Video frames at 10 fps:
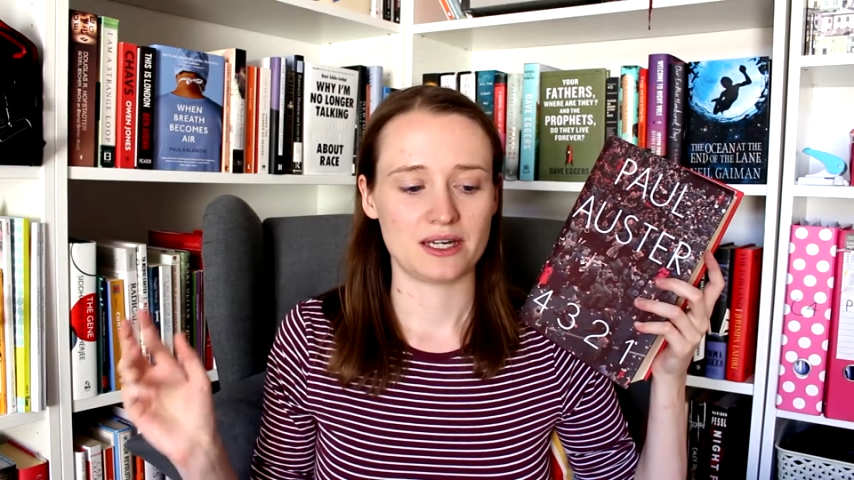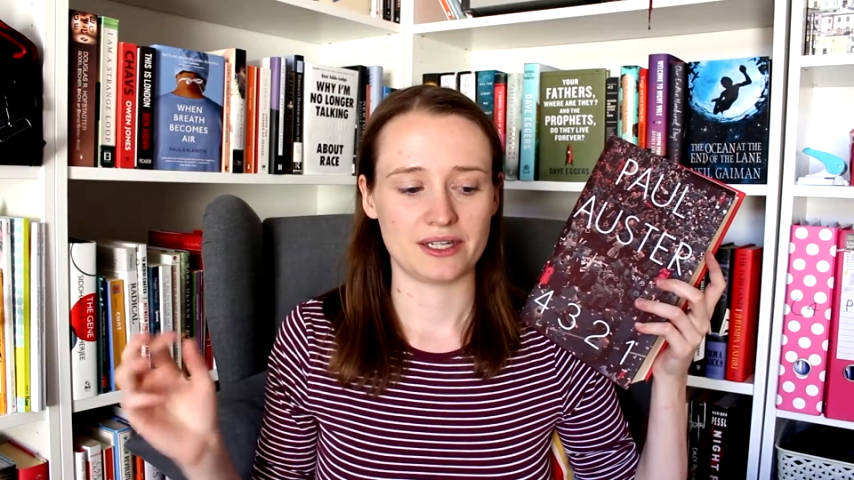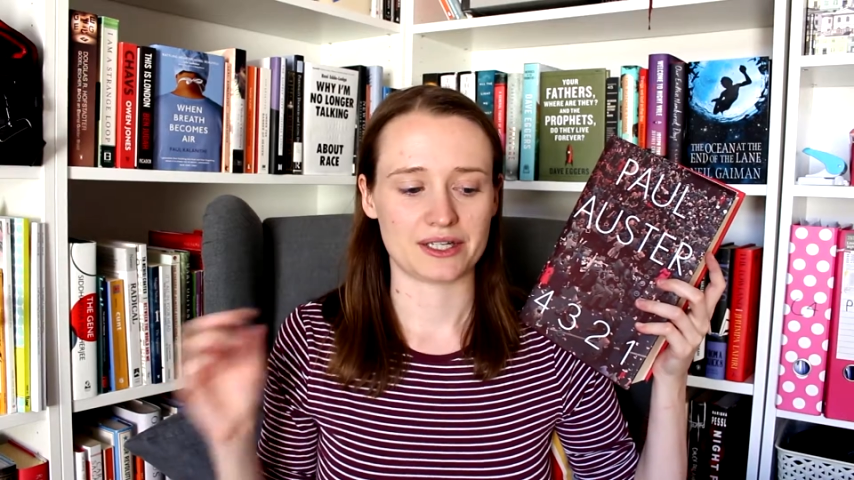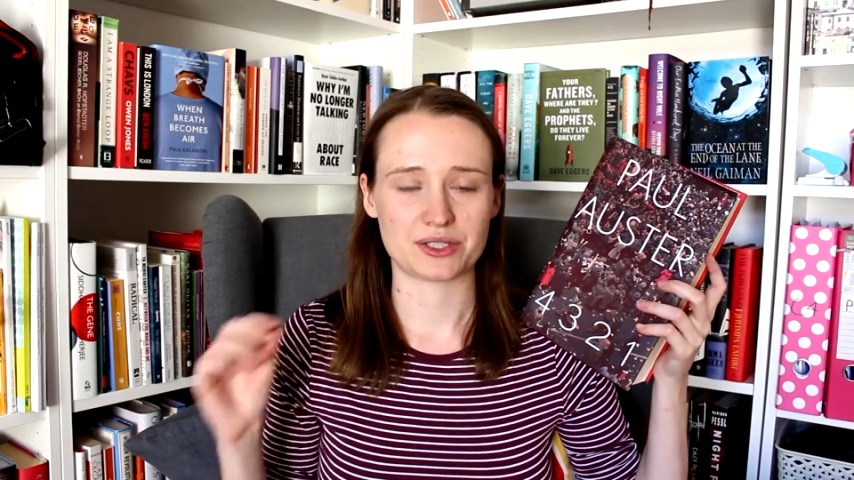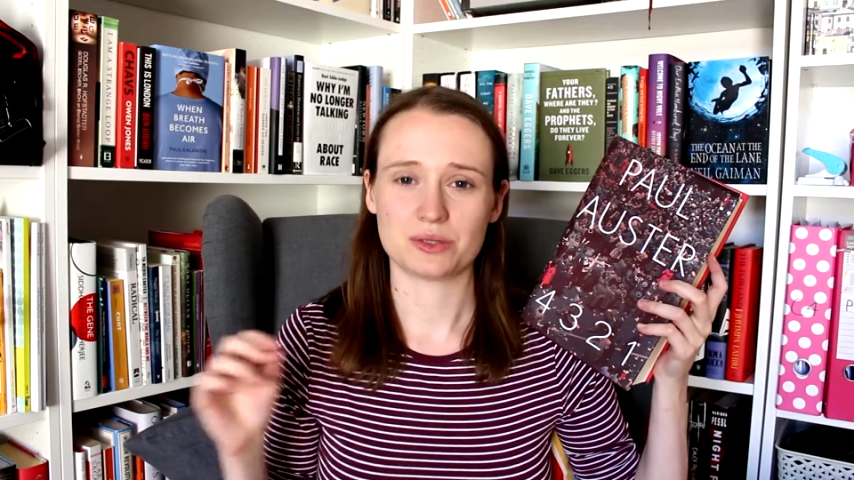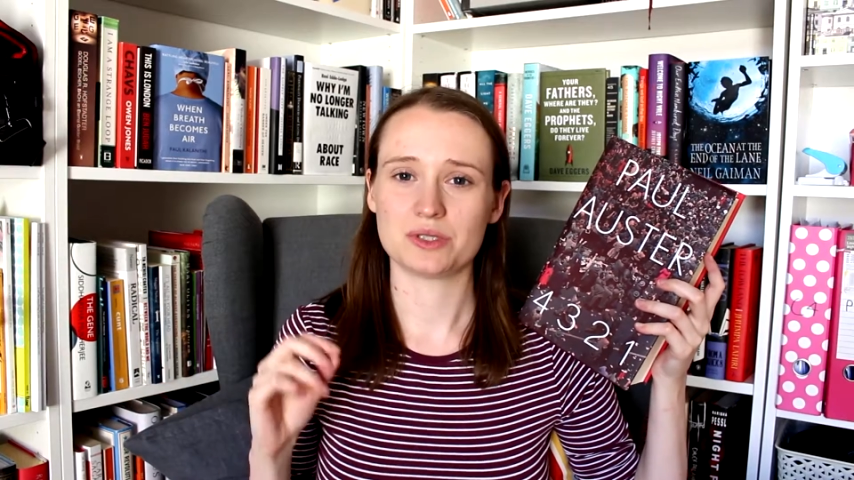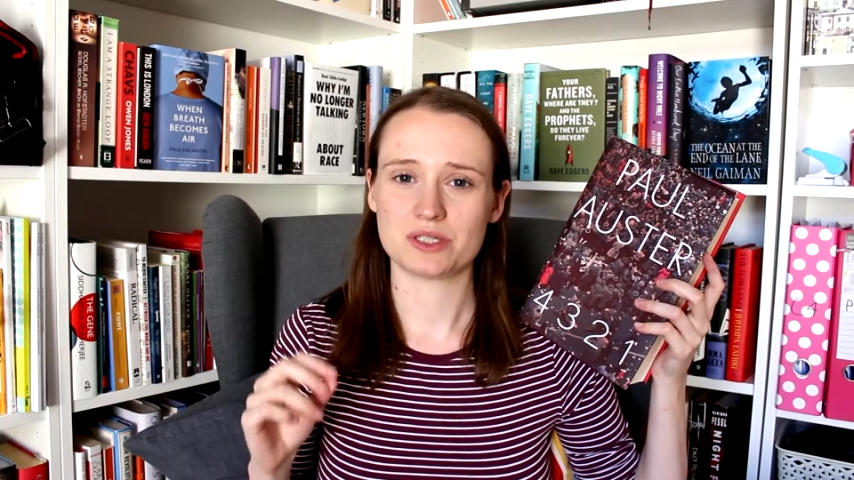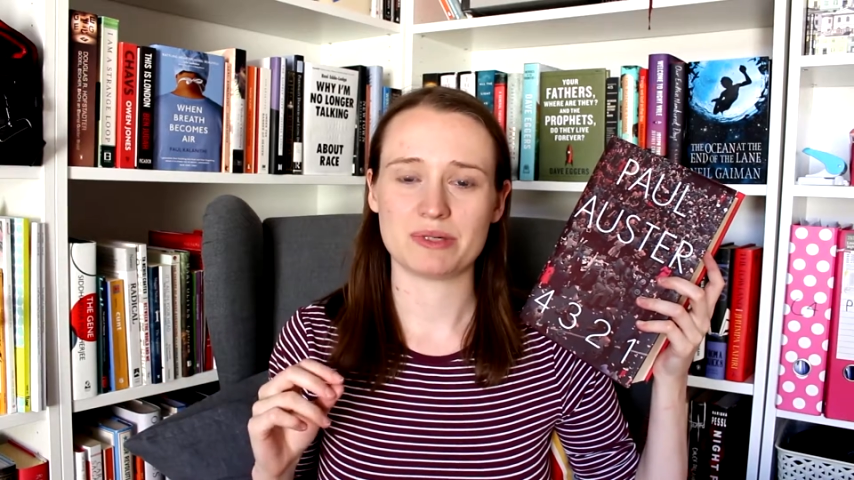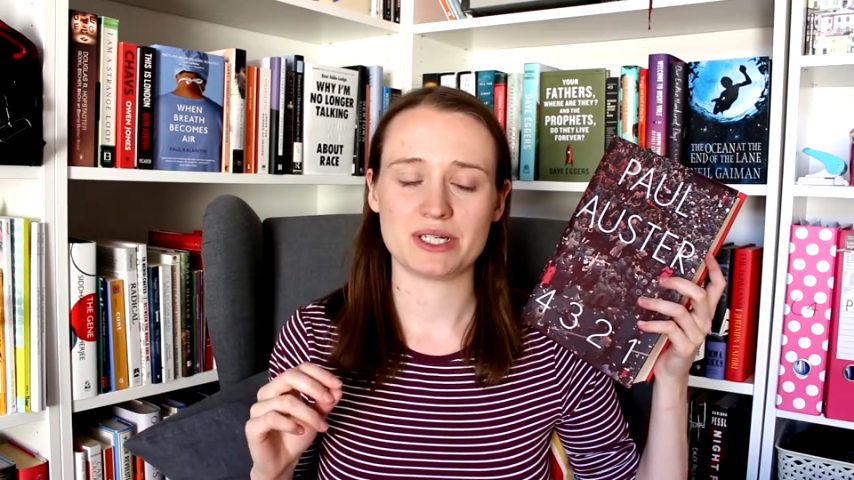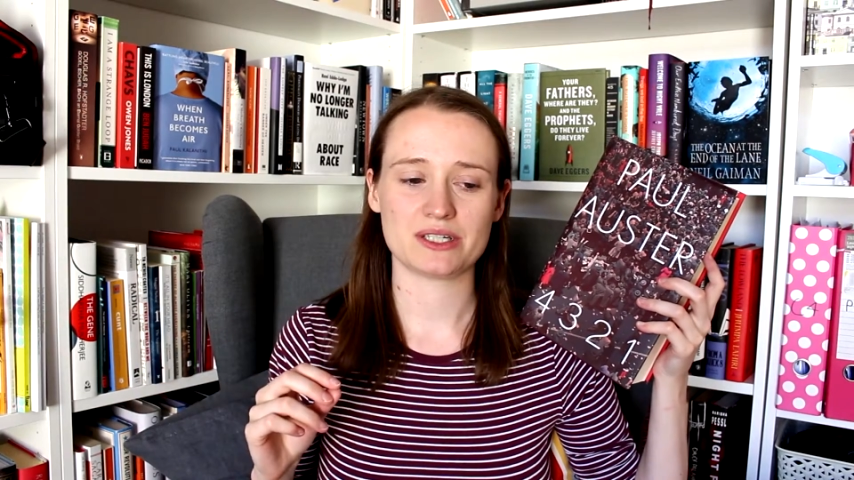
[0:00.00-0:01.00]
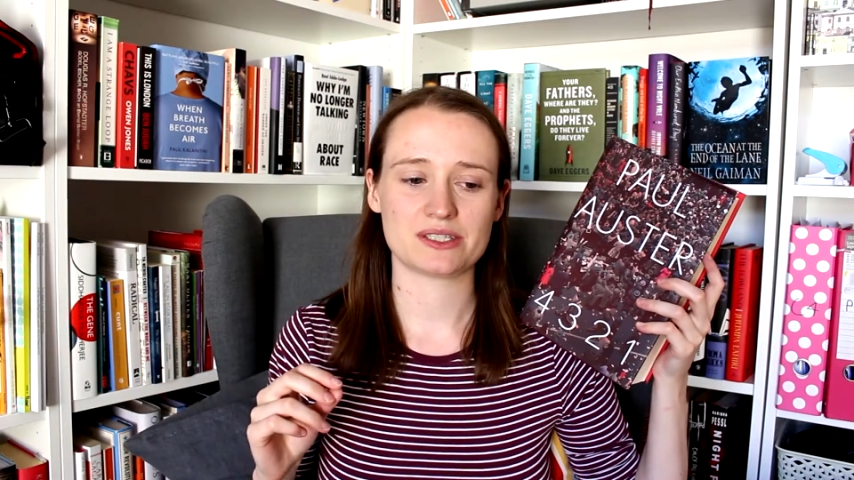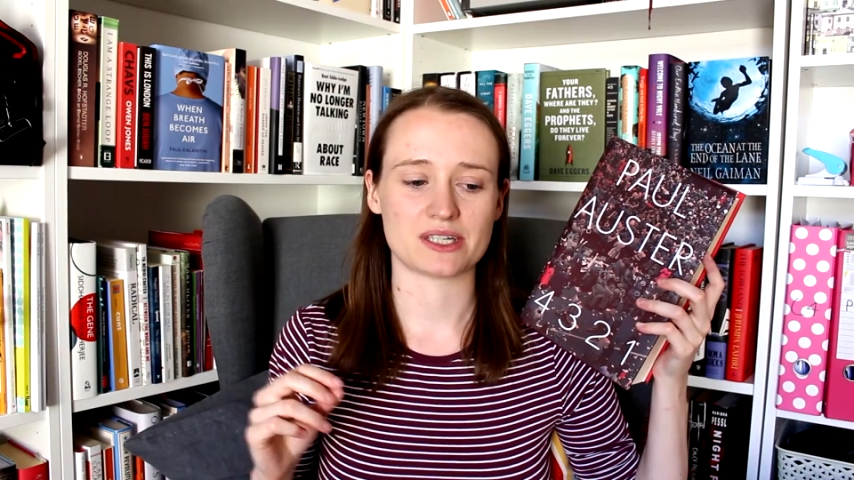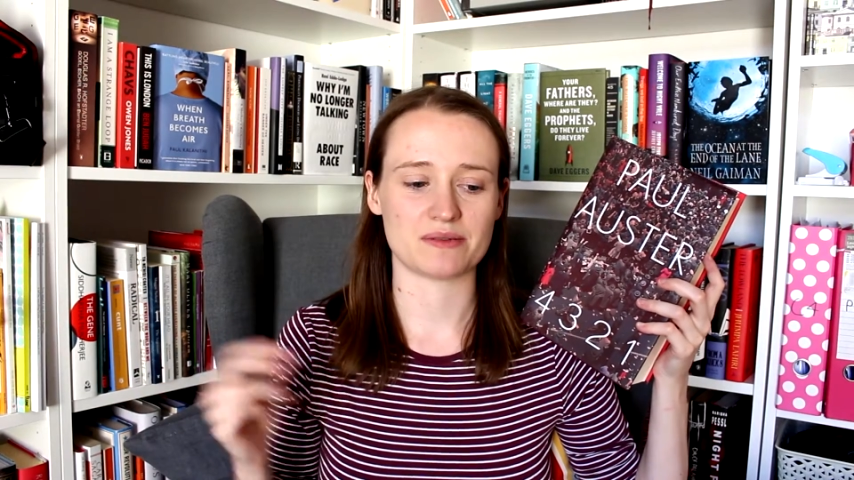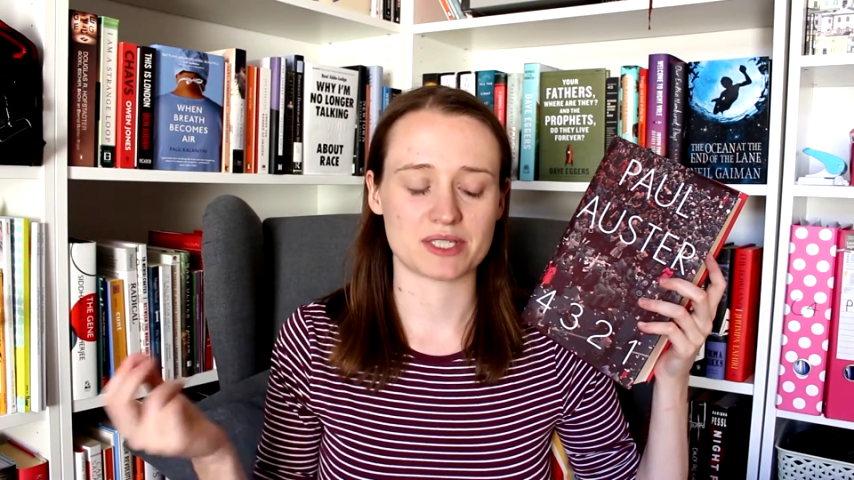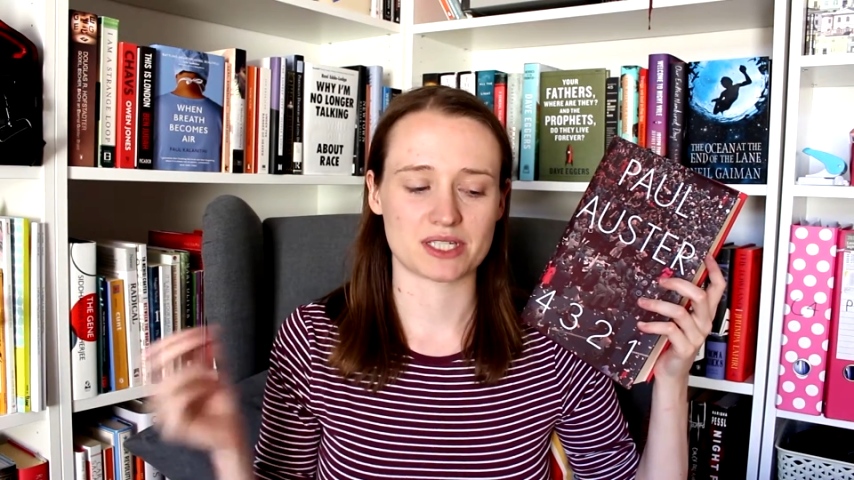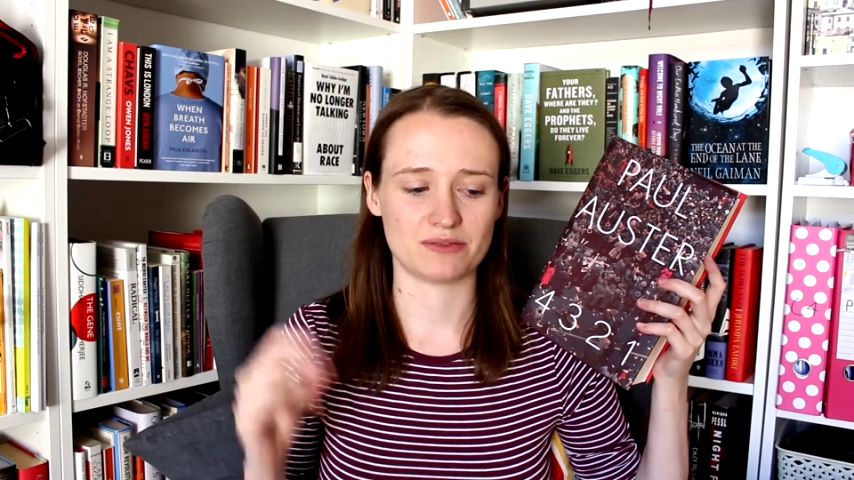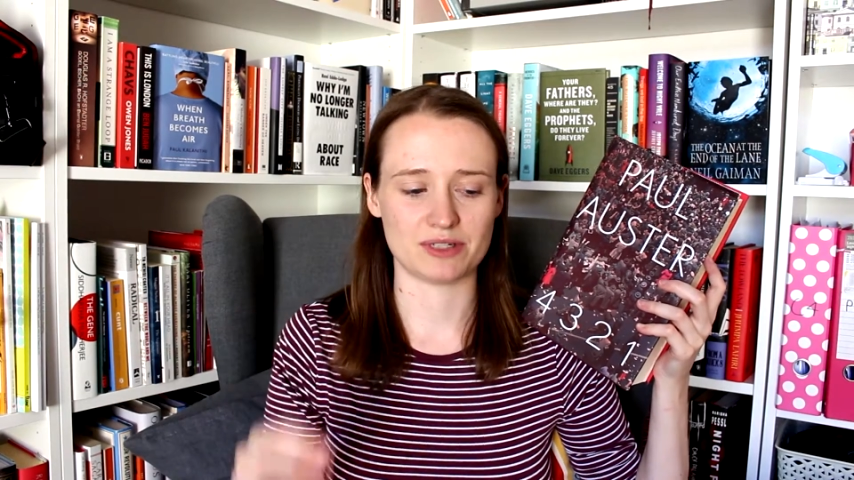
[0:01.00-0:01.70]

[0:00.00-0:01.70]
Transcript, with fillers: like shorter books that I'm just going to